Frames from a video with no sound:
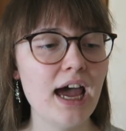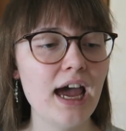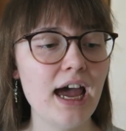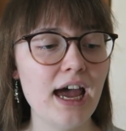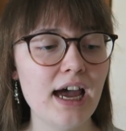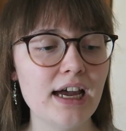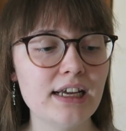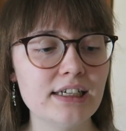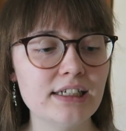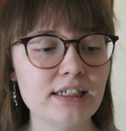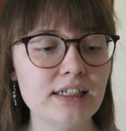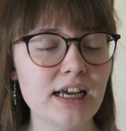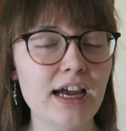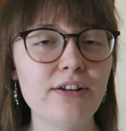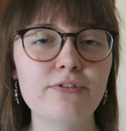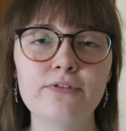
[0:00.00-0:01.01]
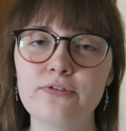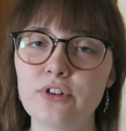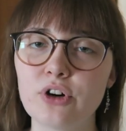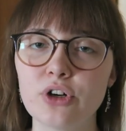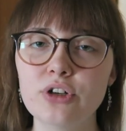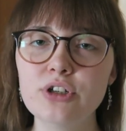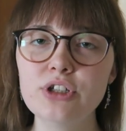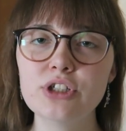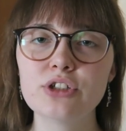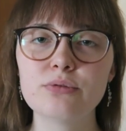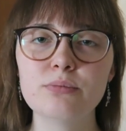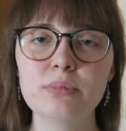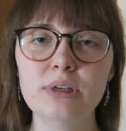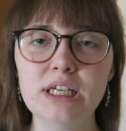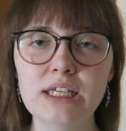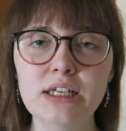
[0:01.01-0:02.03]
And at first
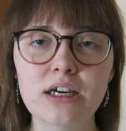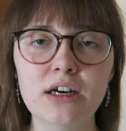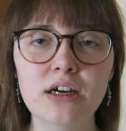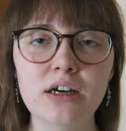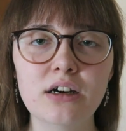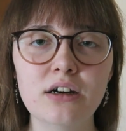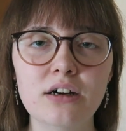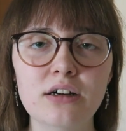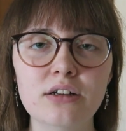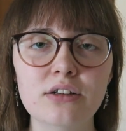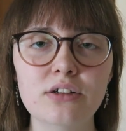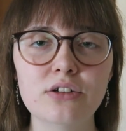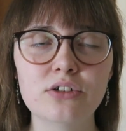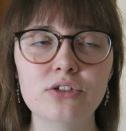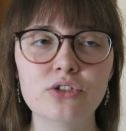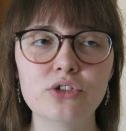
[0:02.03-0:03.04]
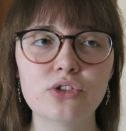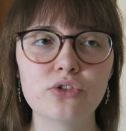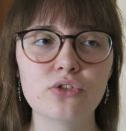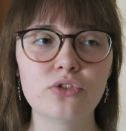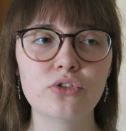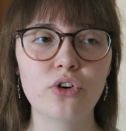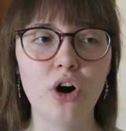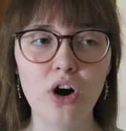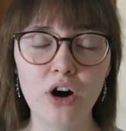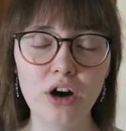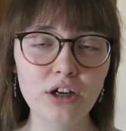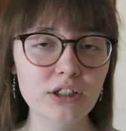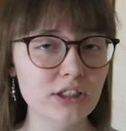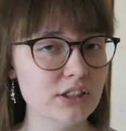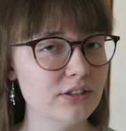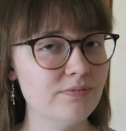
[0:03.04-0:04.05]
Mina
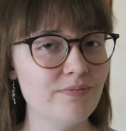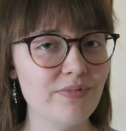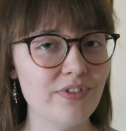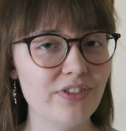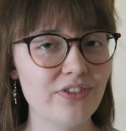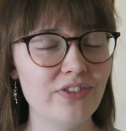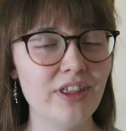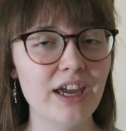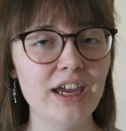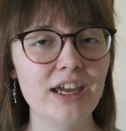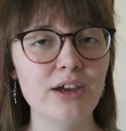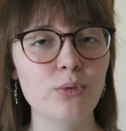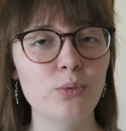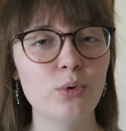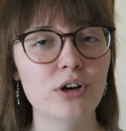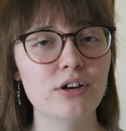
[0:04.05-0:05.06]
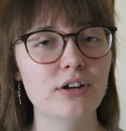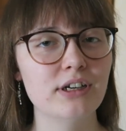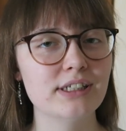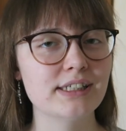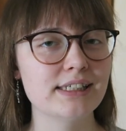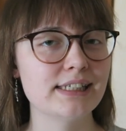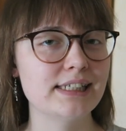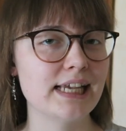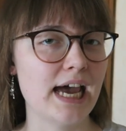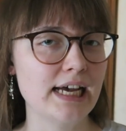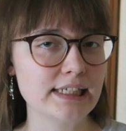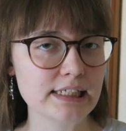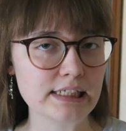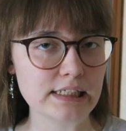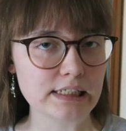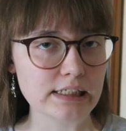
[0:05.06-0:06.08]
thought they were
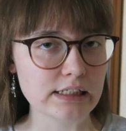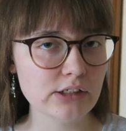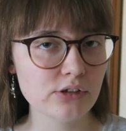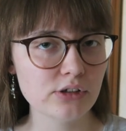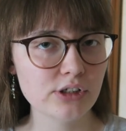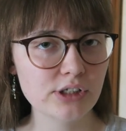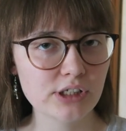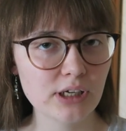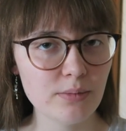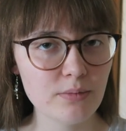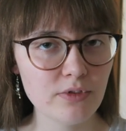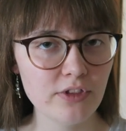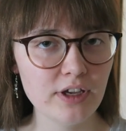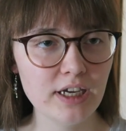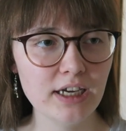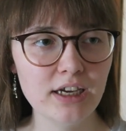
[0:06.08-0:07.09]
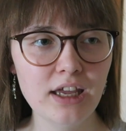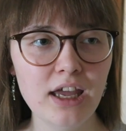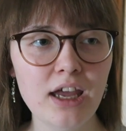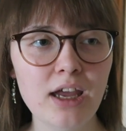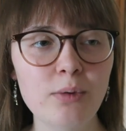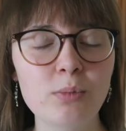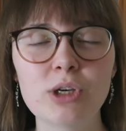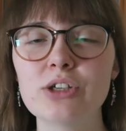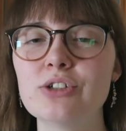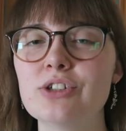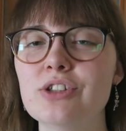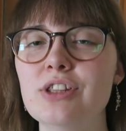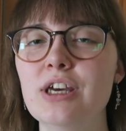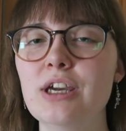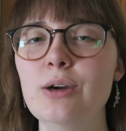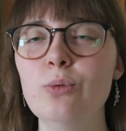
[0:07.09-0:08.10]
assassins or something because
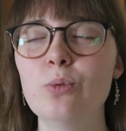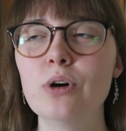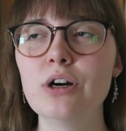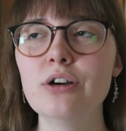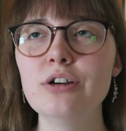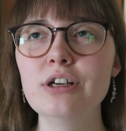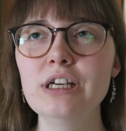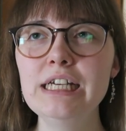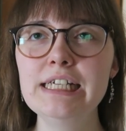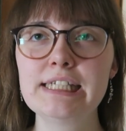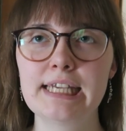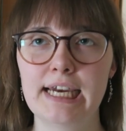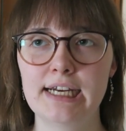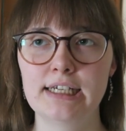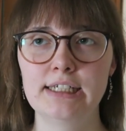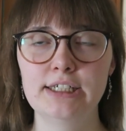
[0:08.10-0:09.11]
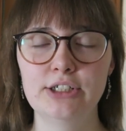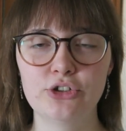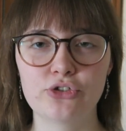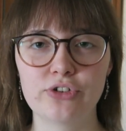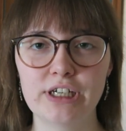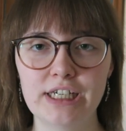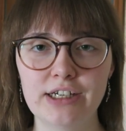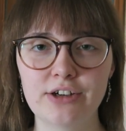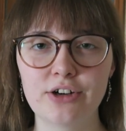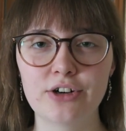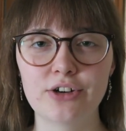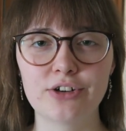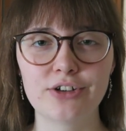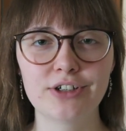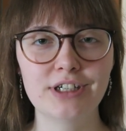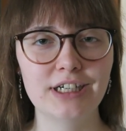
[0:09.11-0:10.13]
they weren't exactly treating
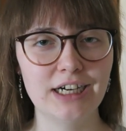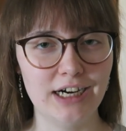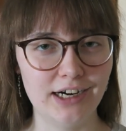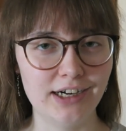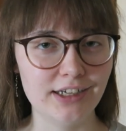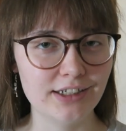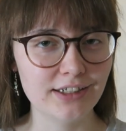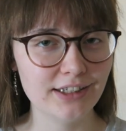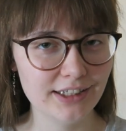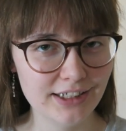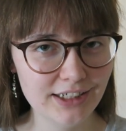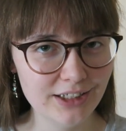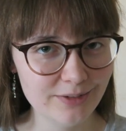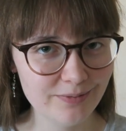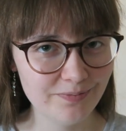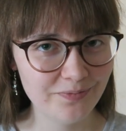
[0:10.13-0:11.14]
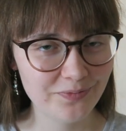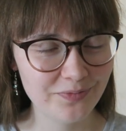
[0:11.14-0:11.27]
her kindly.